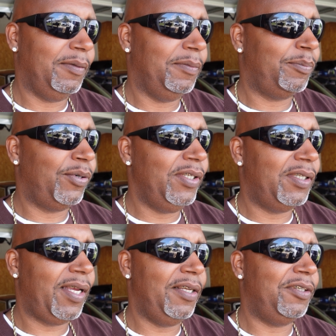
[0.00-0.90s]

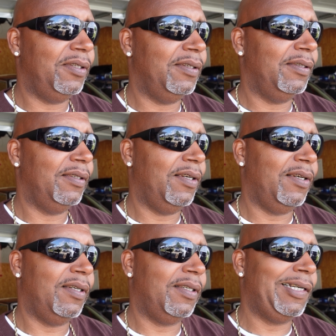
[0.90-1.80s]
Appreciate you.
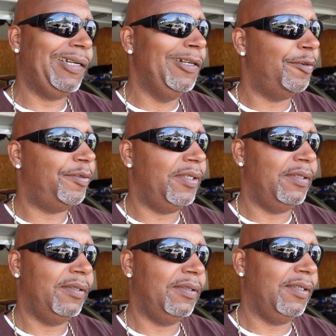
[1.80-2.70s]
Uh, Clifford,
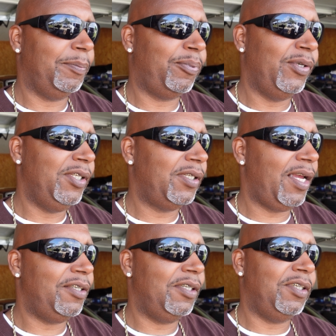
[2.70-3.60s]
appreciate you.